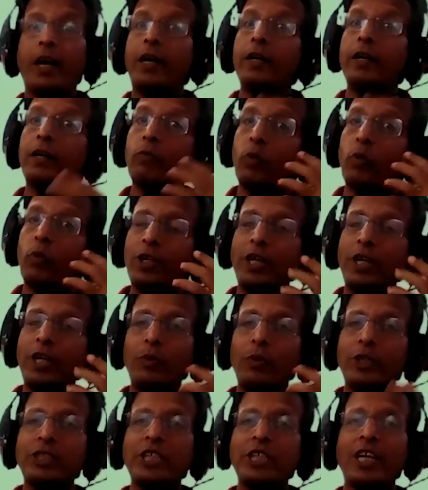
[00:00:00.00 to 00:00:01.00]
and what he
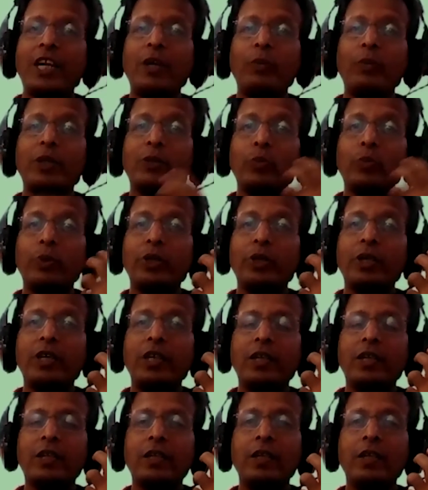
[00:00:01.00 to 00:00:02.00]
was sharing with
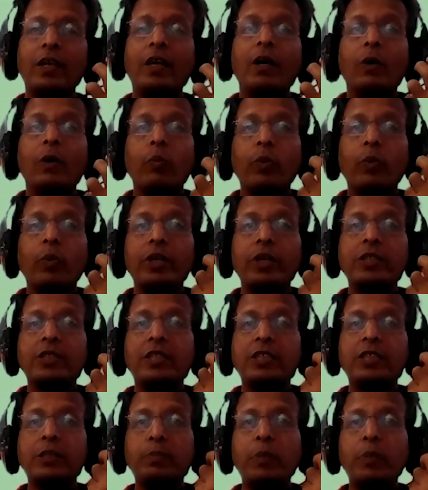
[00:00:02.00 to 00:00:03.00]
it was
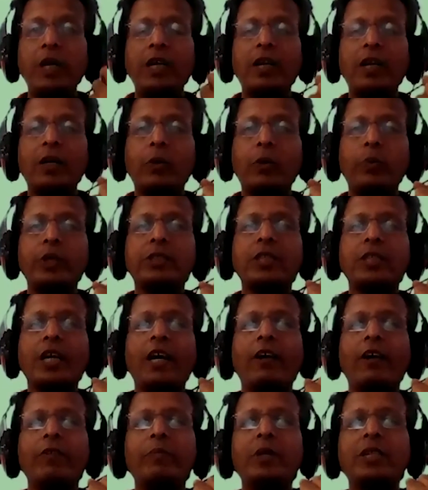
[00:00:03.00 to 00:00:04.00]
the speed at which the
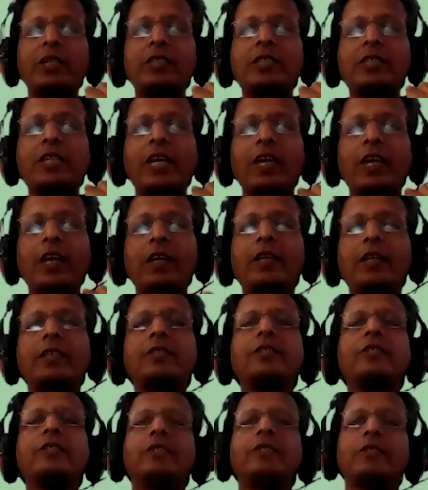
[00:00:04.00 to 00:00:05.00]
government is taking
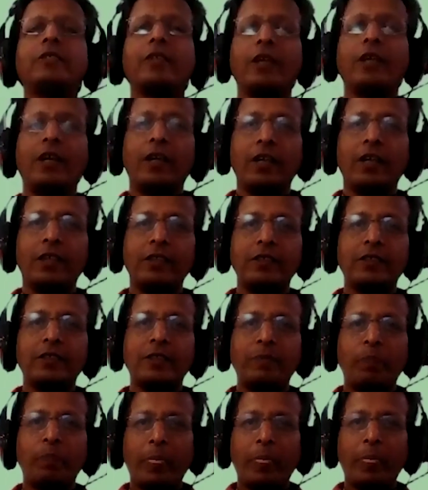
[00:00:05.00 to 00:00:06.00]
decisions regarding
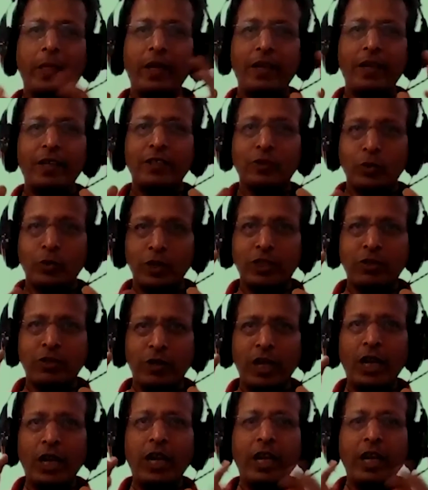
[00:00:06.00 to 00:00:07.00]
this. So it's
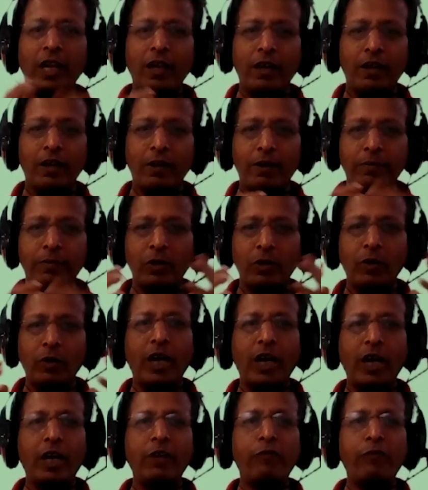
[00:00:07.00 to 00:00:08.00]
really,
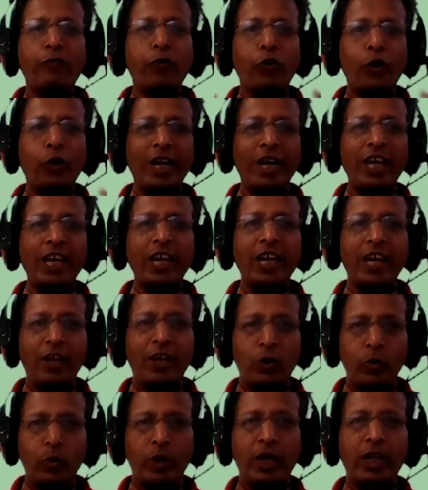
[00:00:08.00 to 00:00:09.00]
unfolding
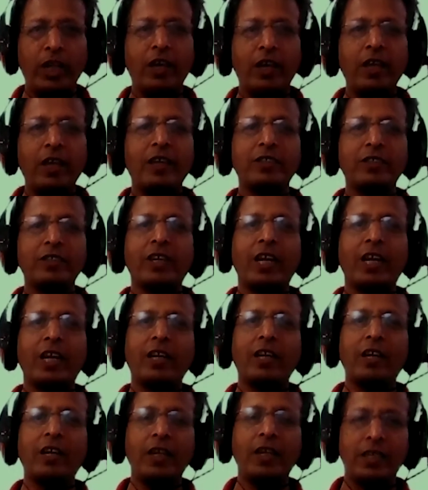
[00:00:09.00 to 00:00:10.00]
into an area as right
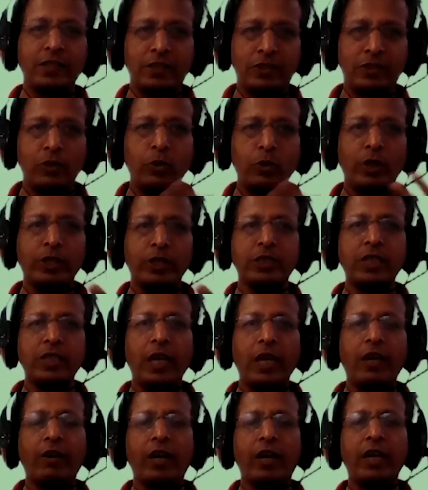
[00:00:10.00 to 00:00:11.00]
as you are
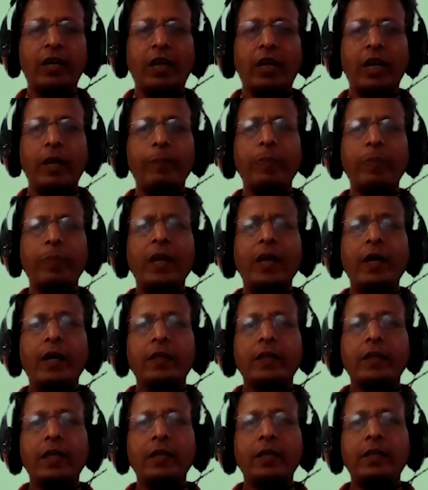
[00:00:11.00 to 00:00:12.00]
saying rightly,
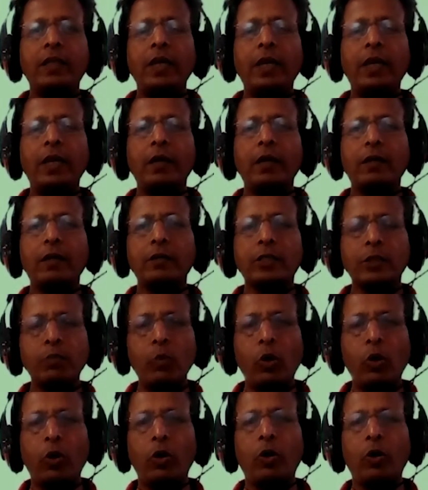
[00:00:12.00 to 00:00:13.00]
that the
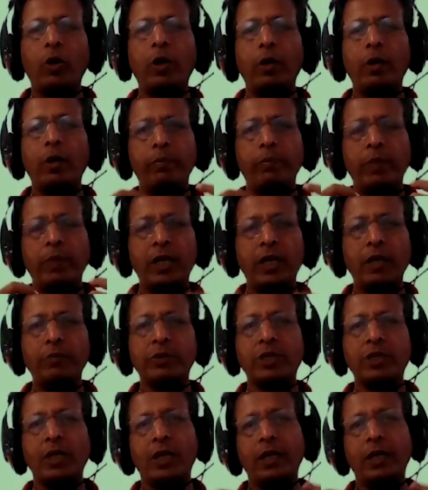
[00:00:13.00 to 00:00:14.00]
small,
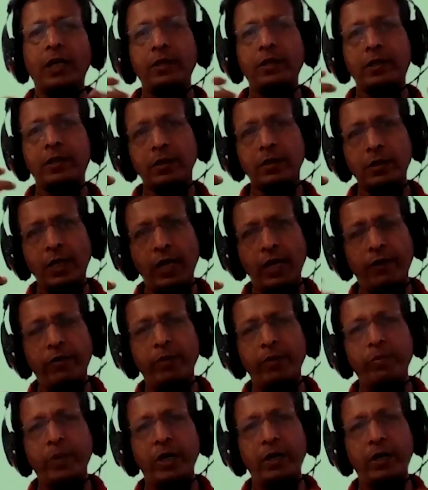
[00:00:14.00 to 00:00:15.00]
medium-sized
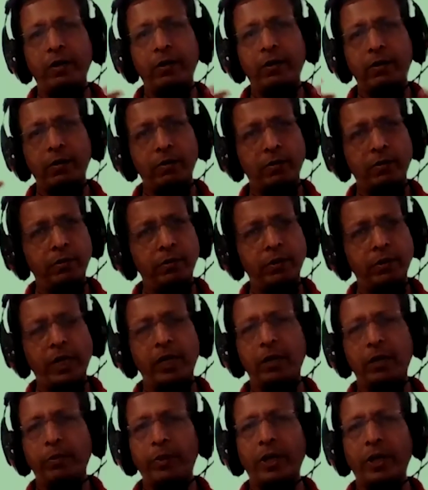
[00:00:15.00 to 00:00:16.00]
government
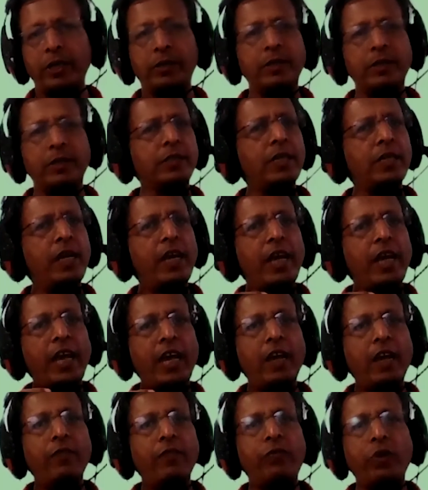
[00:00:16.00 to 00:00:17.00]
enterprises,
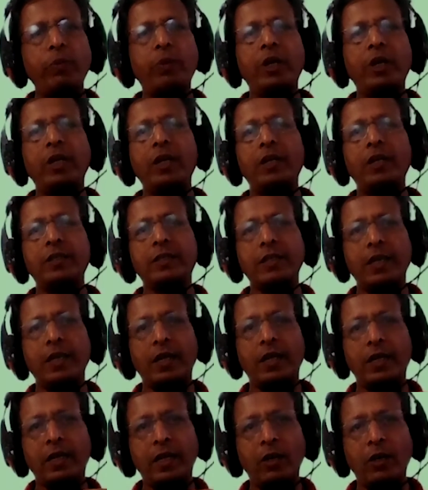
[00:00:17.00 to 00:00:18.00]
everybody is
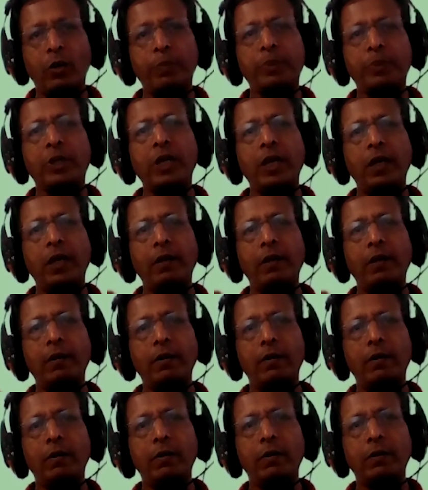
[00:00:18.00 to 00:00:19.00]
adopting
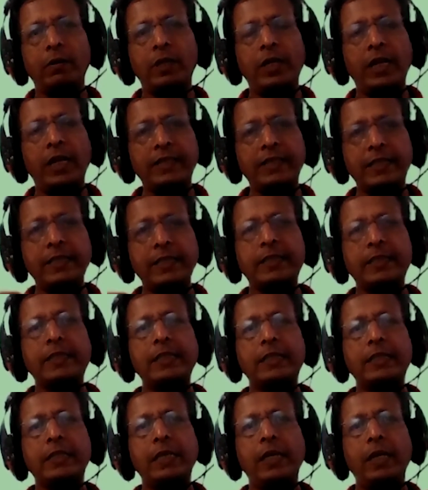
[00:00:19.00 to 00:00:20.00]
the
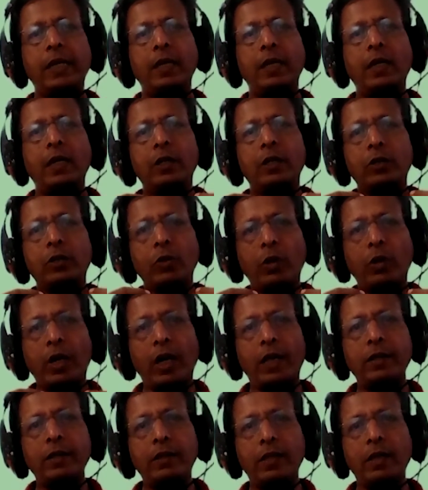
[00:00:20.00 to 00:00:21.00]
necessity to
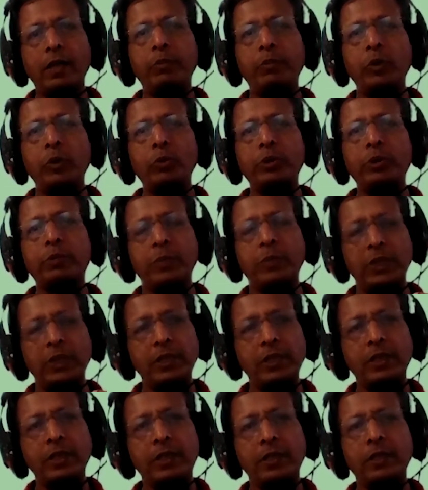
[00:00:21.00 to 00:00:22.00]
run their
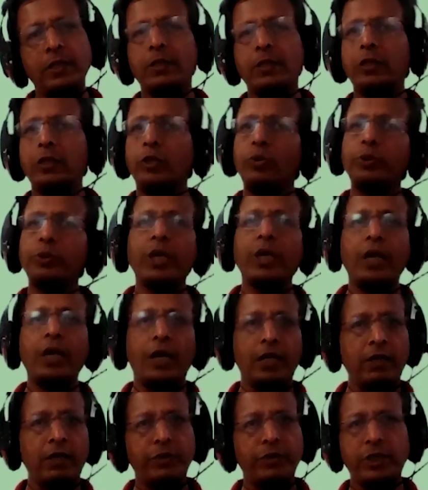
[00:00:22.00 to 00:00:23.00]
businesses using
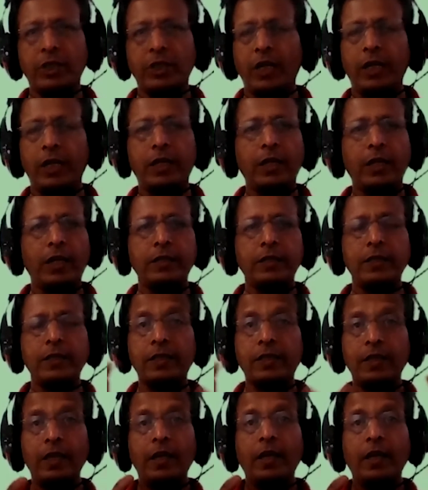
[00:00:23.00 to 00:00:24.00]
artificial
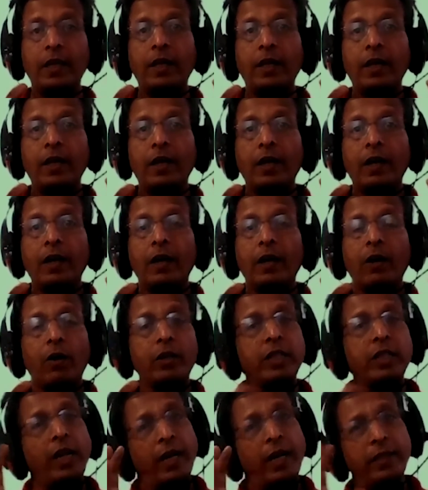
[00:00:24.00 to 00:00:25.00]
intelligence.
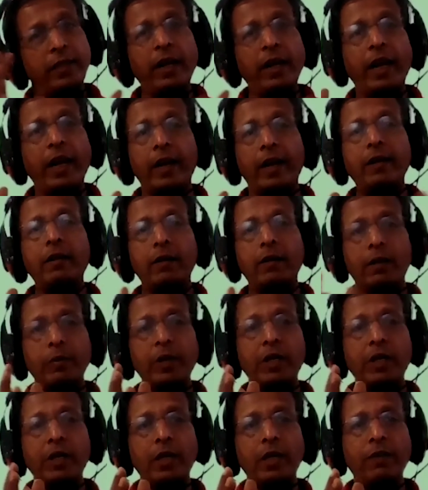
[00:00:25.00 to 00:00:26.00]
On the other hand, I
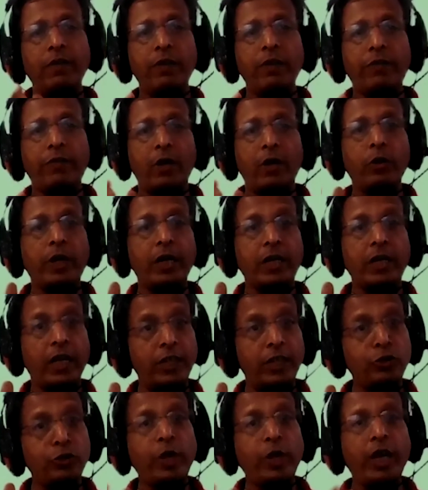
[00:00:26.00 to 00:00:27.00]
mean, even if I look at
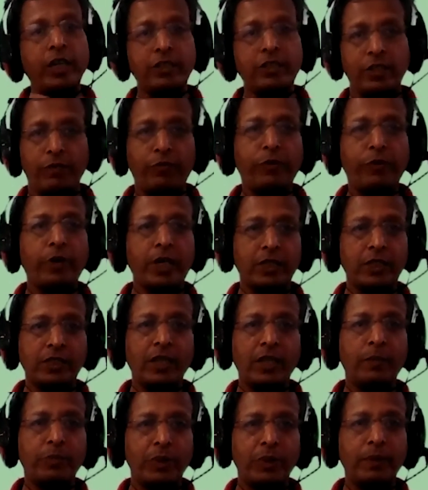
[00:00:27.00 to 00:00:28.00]
education, for
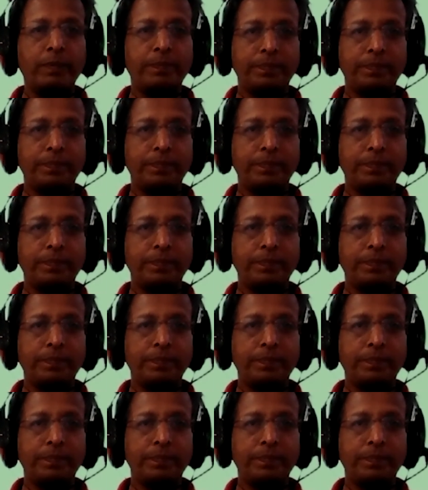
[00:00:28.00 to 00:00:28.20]
example,